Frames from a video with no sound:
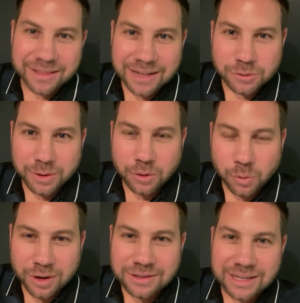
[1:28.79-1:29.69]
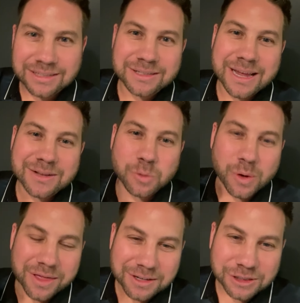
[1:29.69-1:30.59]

That's what the word says. It says where the